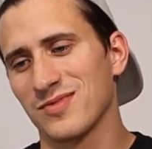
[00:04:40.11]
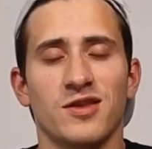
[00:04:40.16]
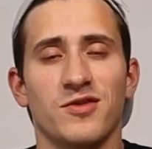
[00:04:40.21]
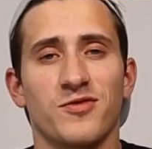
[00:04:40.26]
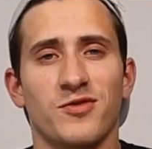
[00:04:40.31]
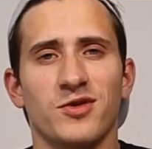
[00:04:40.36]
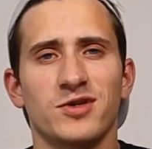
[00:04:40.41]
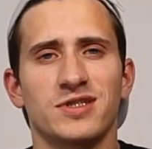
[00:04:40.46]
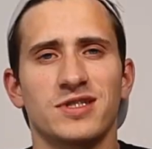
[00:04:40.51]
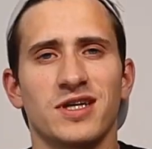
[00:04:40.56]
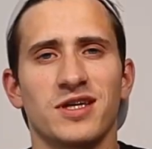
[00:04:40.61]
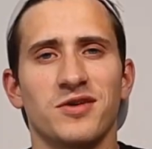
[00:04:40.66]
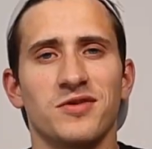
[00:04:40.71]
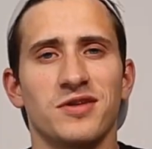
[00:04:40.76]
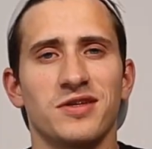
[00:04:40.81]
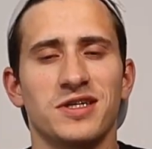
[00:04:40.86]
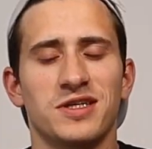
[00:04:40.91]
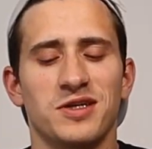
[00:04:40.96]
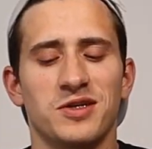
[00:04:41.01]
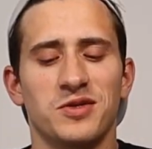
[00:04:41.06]
The first thing
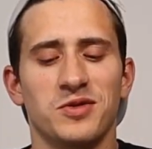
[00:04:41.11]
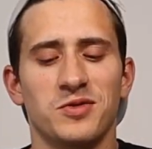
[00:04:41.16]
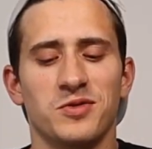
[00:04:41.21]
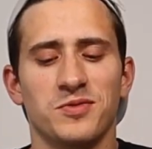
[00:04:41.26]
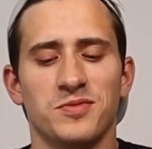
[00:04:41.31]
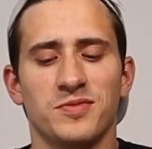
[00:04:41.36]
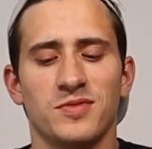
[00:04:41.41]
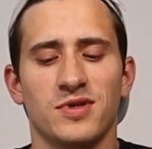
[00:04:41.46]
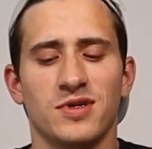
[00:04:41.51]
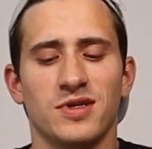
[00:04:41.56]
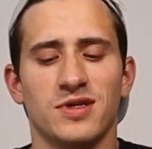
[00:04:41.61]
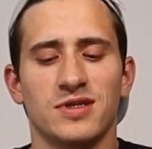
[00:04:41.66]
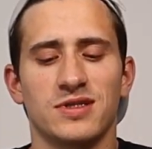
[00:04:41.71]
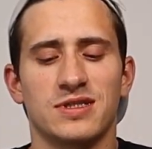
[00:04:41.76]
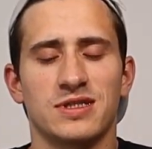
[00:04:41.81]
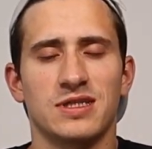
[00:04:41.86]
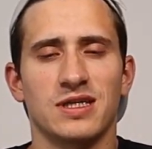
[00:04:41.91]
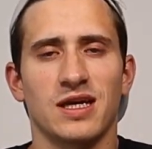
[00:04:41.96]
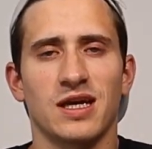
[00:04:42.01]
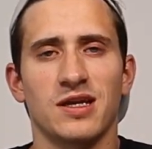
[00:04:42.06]
you'll need to do
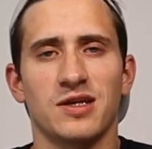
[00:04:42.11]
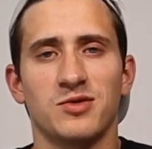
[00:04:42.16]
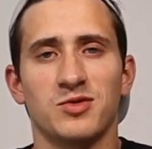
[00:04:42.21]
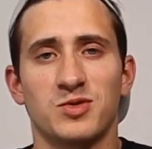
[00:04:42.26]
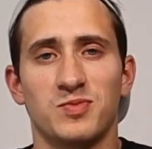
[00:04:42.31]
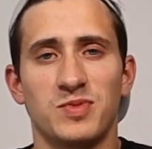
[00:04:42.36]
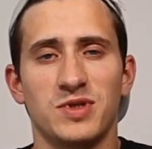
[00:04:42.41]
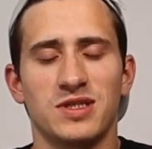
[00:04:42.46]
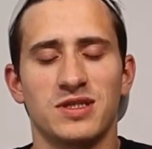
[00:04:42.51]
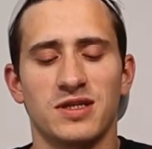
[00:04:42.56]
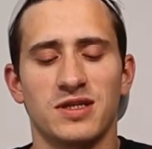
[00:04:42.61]
is to get a USB